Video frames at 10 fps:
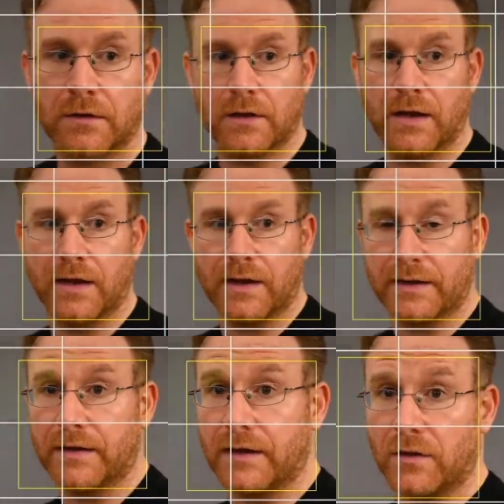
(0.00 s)
And I
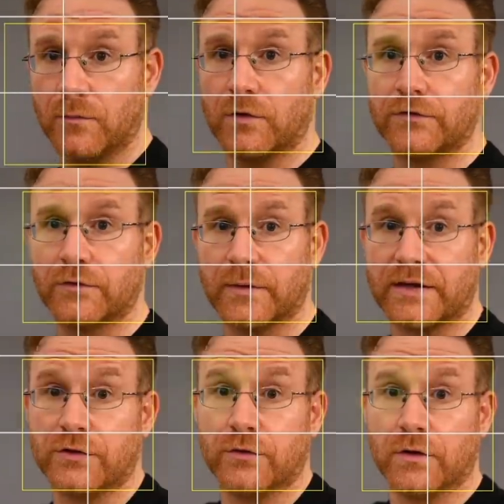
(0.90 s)
can get a little more zoom. I can
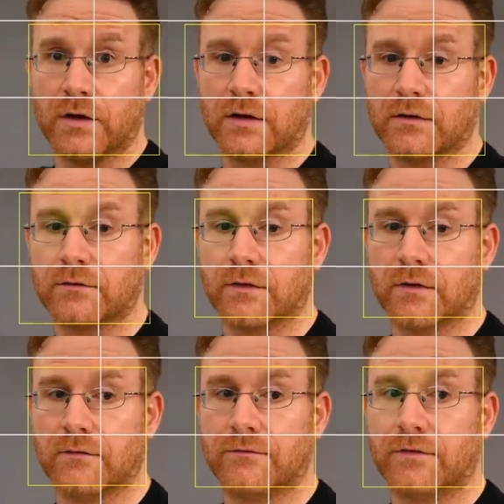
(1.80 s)
do a
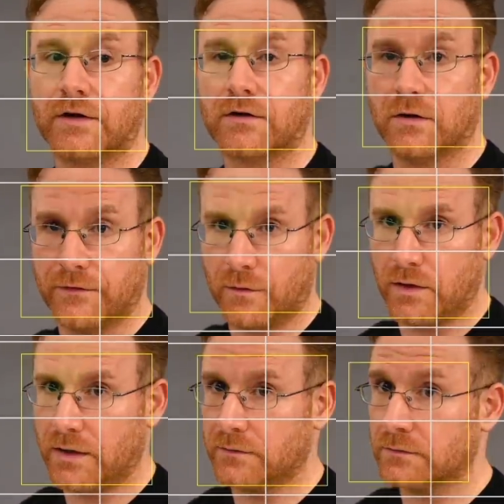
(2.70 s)
vertical if I
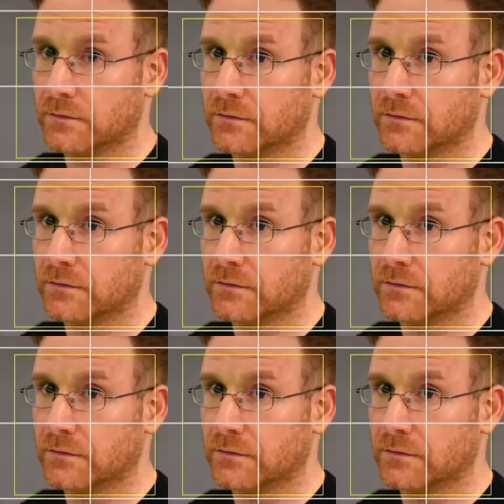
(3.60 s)
wanted.